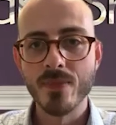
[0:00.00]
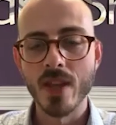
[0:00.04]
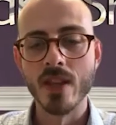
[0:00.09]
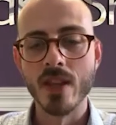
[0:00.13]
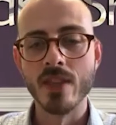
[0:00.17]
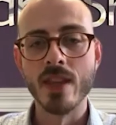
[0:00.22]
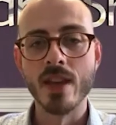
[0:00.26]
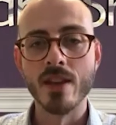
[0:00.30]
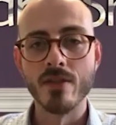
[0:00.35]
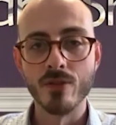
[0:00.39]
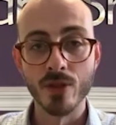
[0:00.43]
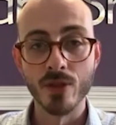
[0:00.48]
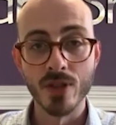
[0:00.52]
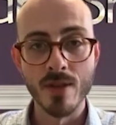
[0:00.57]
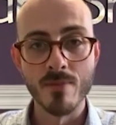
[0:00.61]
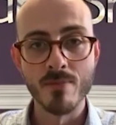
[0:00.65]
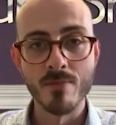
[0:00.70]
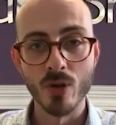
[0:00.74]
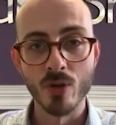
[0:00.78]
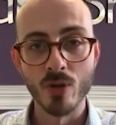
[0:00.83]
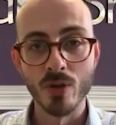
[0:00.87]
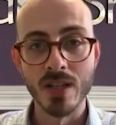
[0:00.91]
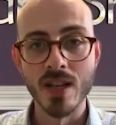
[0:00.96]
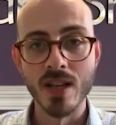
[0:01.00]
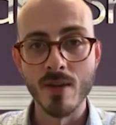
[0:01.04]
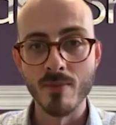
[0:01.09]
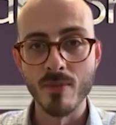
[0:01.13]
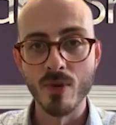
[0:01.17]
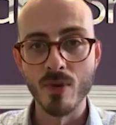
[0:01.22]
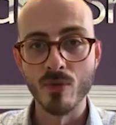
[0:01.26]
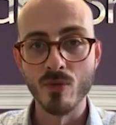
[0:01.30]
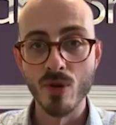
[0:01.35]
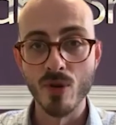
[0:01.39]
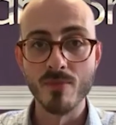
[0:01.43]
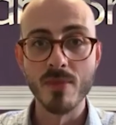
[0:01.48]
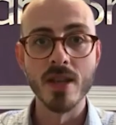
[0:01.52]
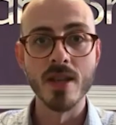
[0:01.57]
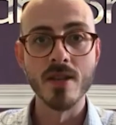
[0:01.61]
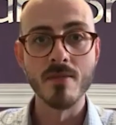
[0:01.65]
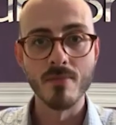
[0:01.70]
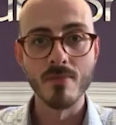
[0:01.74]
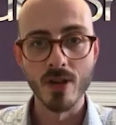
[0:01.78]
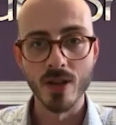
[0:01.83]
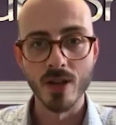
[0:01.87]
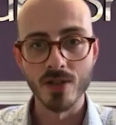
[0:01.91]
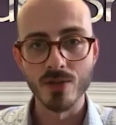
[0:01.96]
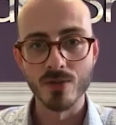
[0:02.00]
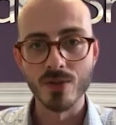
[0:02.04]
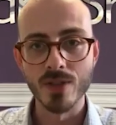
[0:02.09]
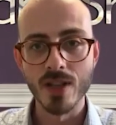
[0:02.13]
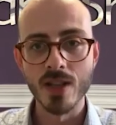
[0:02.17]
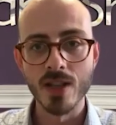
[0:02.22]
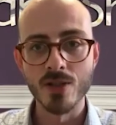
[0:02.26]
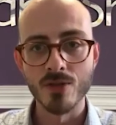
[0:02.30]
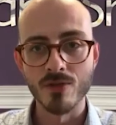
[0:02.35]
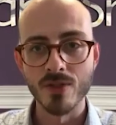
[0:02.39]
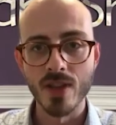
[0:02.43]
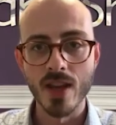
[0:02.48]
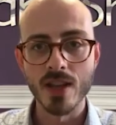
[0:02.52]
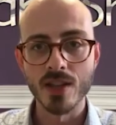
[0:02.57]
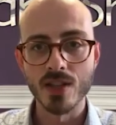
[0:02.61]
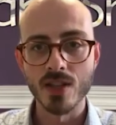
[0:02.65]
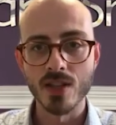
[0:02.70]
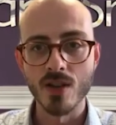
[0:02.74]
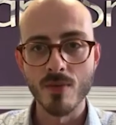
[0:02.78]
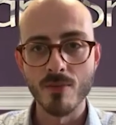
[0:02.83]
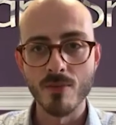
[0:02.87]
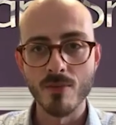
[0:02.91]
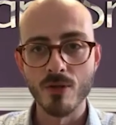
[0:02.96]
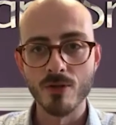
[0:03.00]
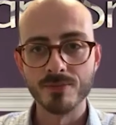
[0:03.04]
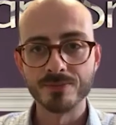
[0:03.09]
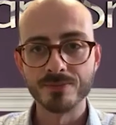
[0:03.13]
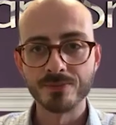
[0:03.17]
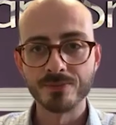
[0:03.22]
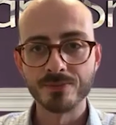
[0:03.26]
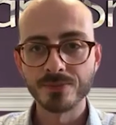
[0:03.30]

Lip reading: and therefore the employee number would be personal data in that example.